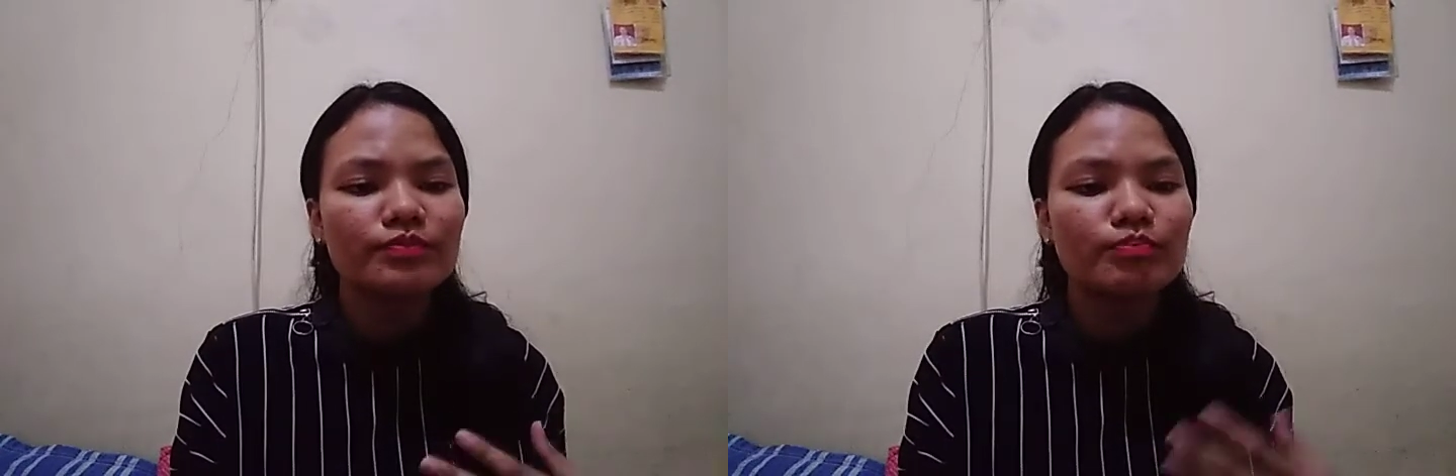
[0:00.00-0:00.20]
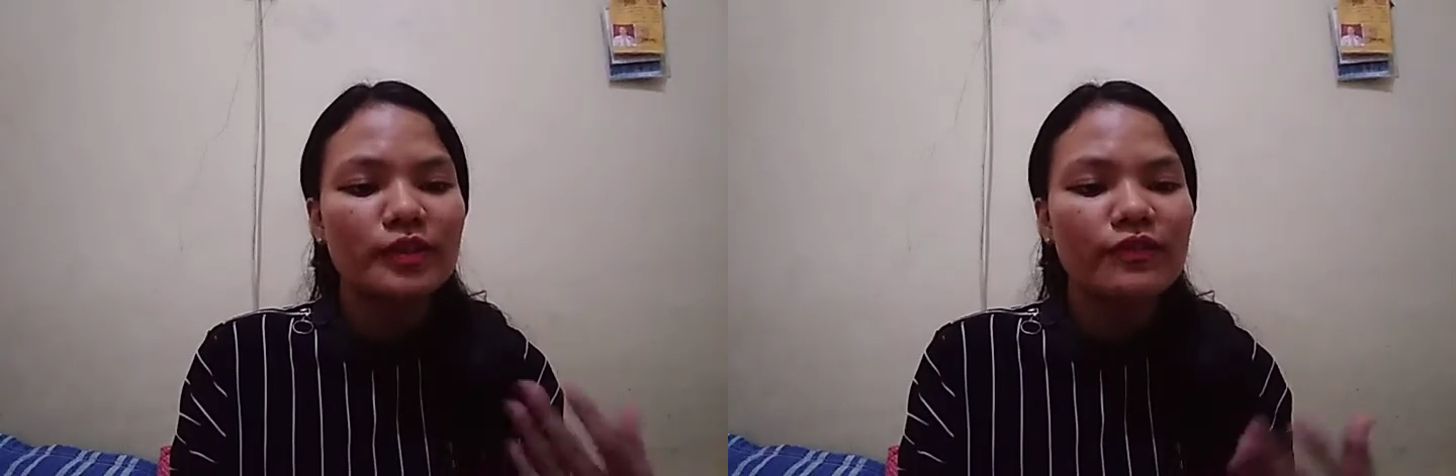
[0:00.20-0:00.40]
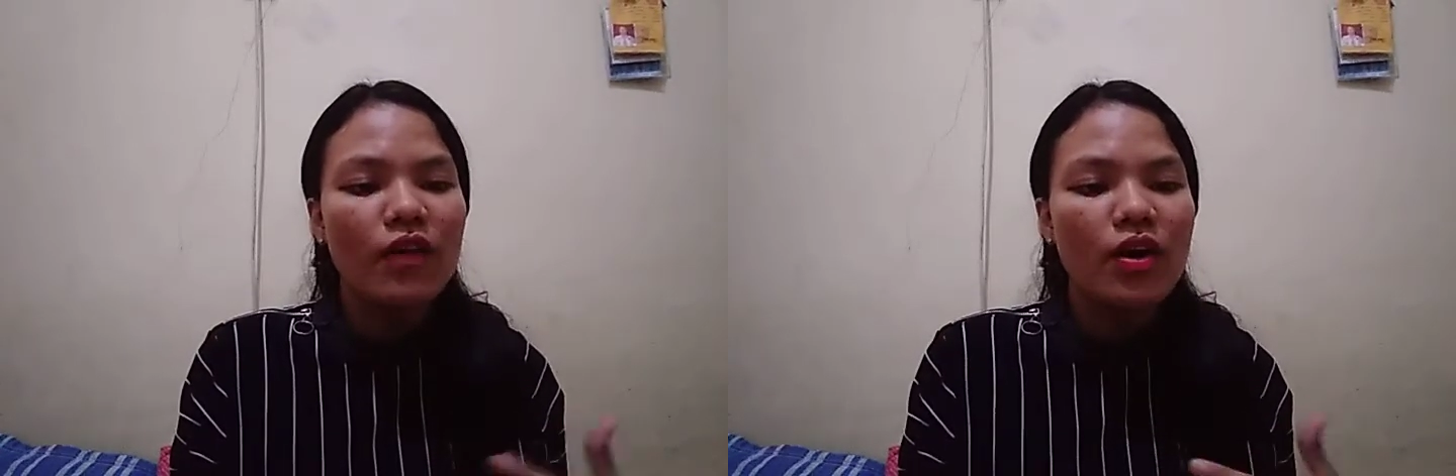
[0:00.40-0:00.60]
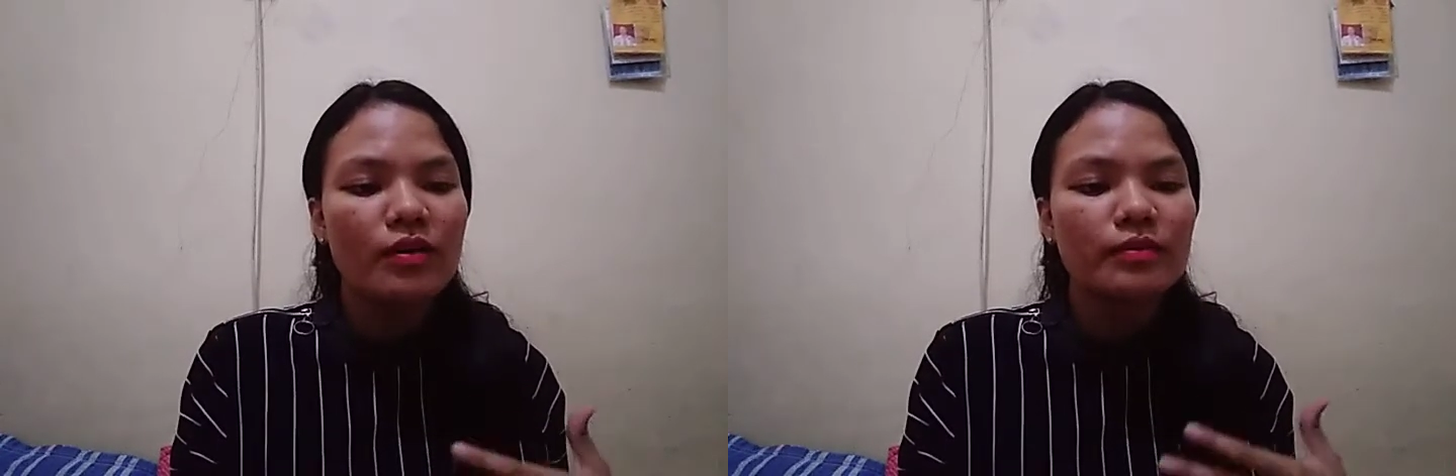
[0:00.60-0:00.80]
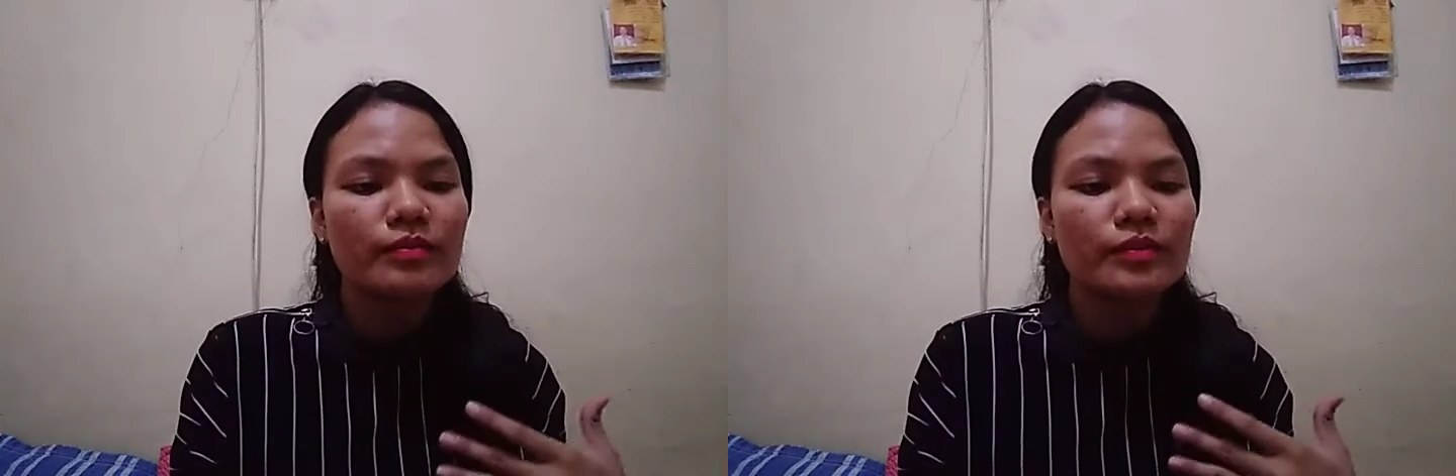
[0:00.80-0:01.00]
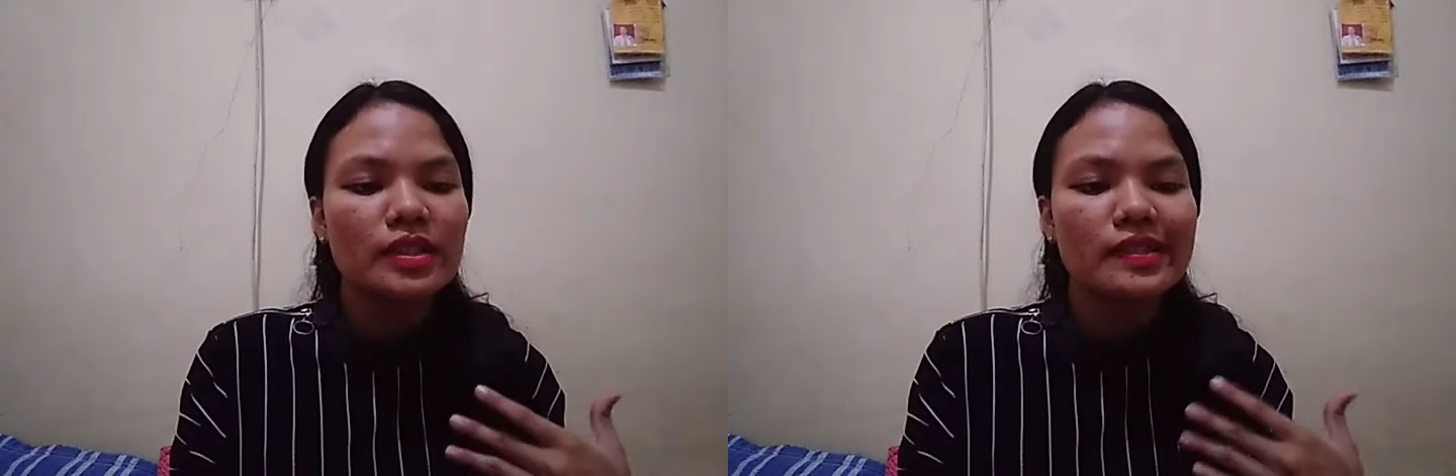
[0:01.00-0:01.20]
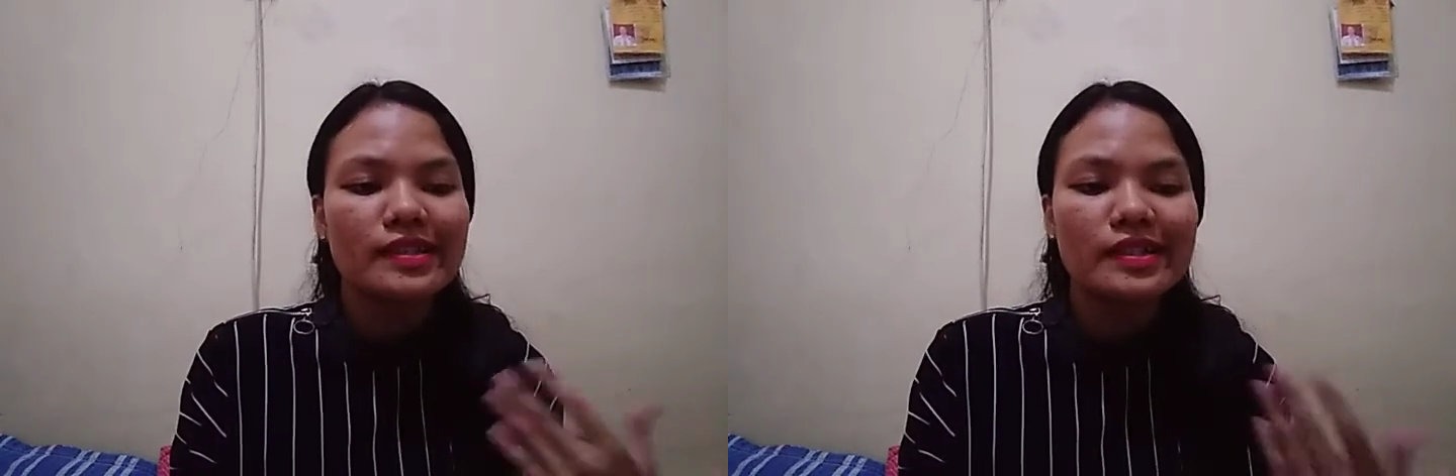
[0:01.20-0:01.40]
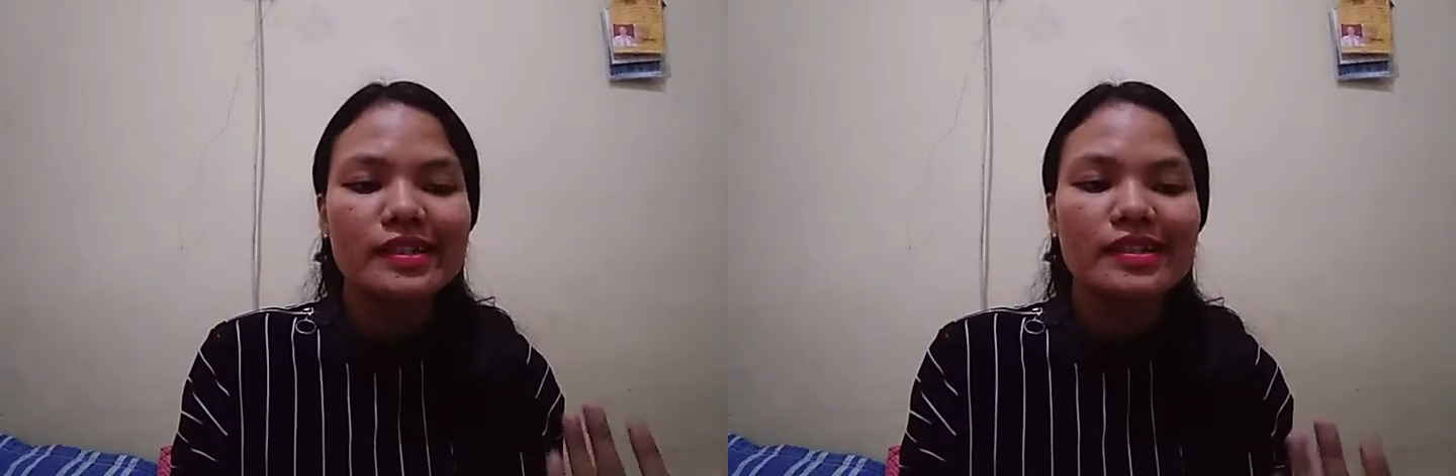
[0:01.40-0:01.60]
perform a
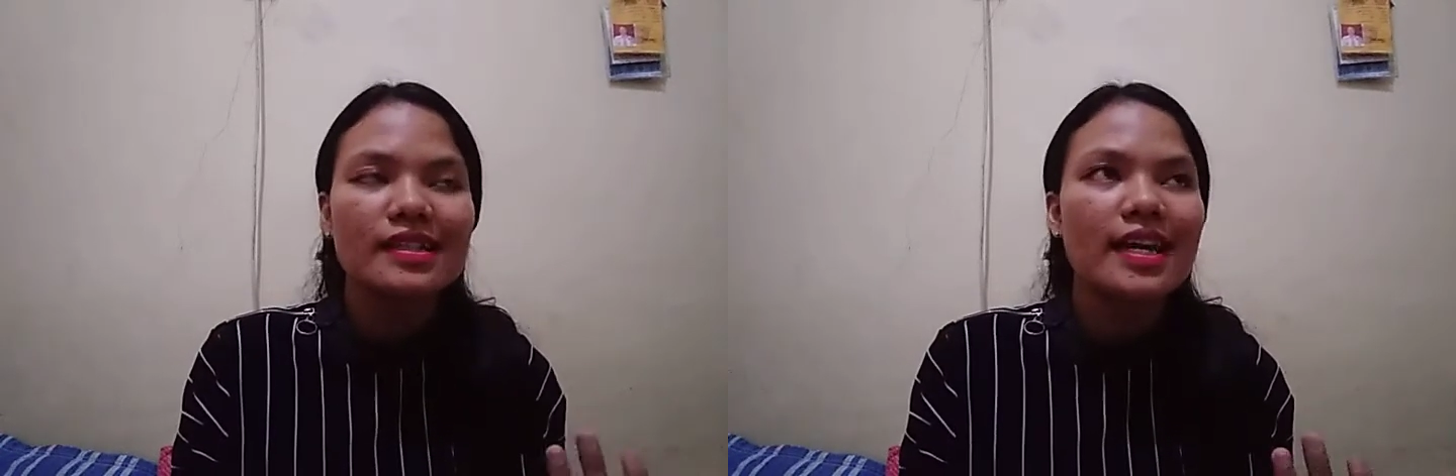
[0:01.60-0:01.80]
certain